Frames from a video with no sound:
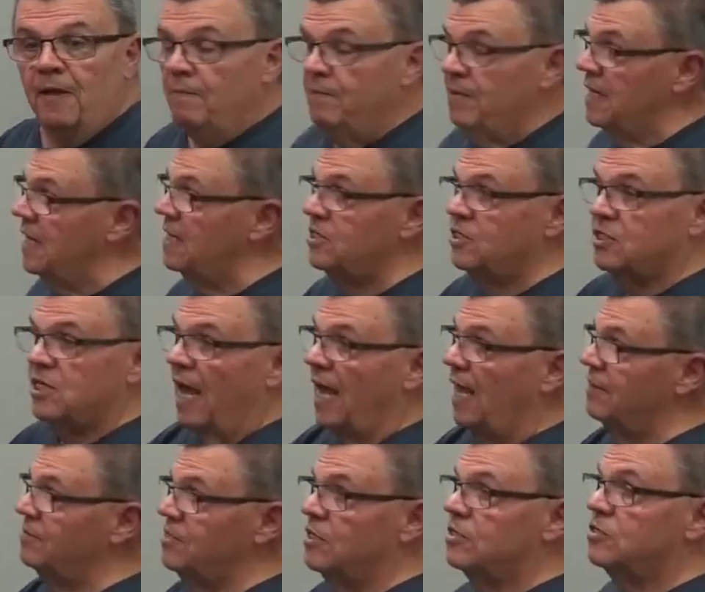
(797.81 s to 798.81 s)
But He
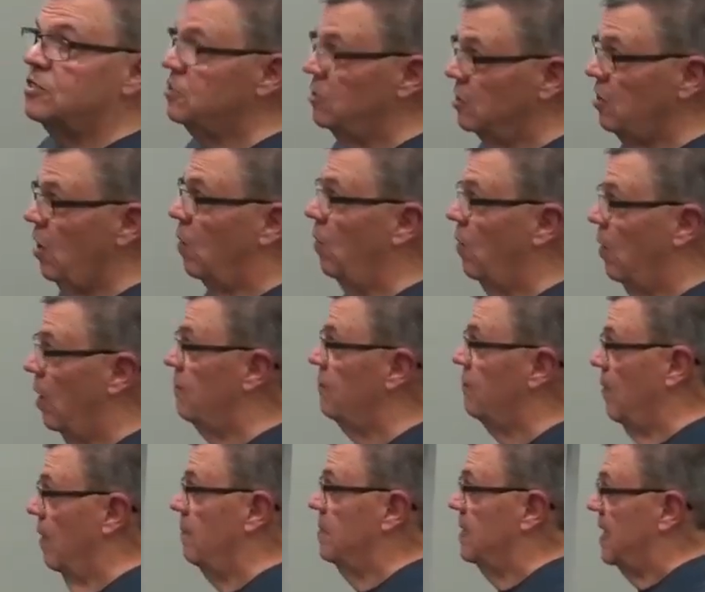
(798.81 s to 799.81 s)
saves us, you know,
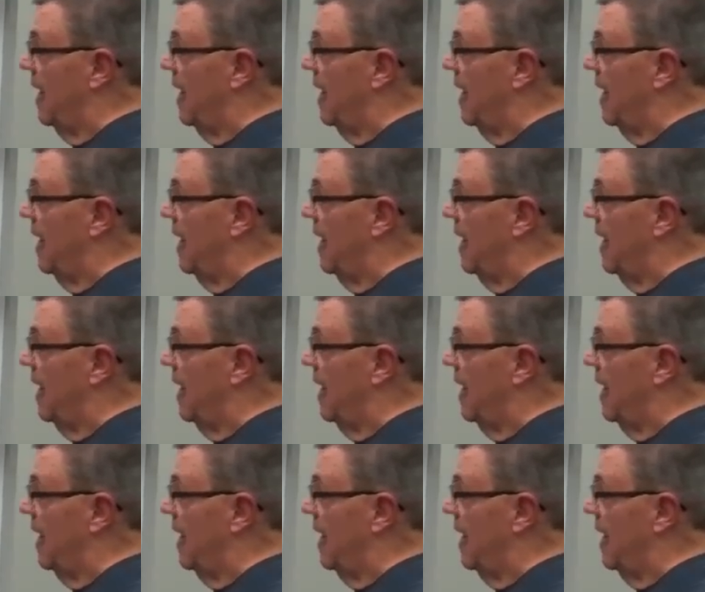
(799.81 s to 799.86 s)
from